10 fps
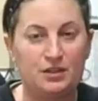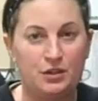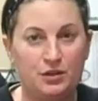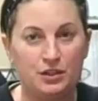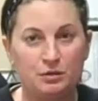the
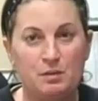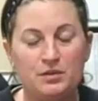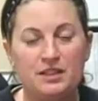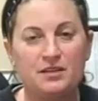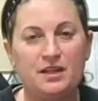union to
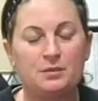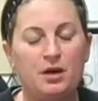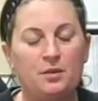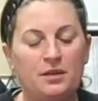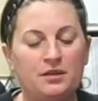represent that
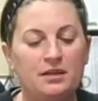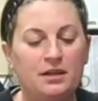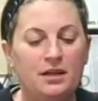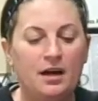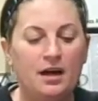department.
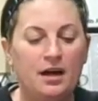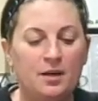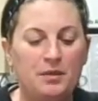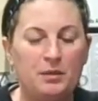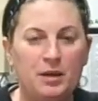
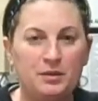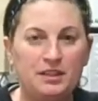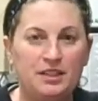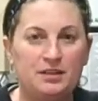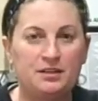They were able
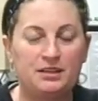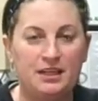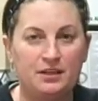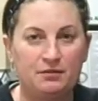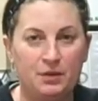to get the
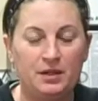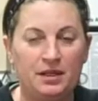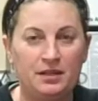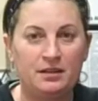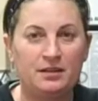second vote
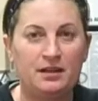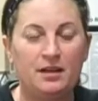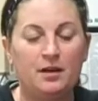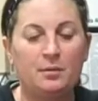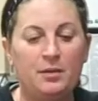in,
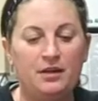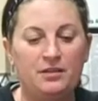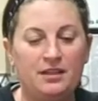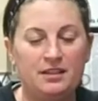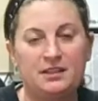
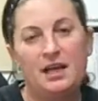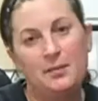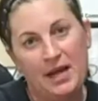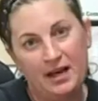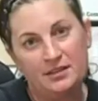but it did
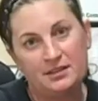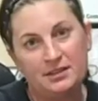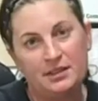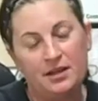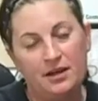not
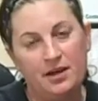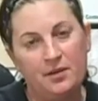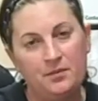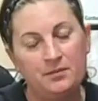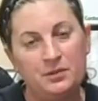pass.
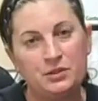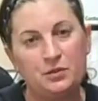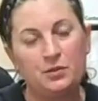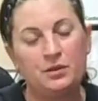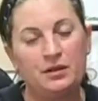
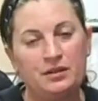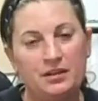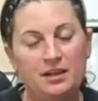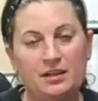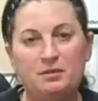So
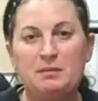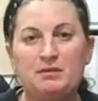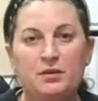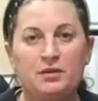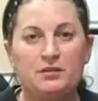not enough
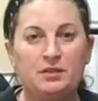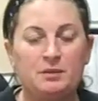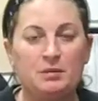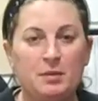people voted to be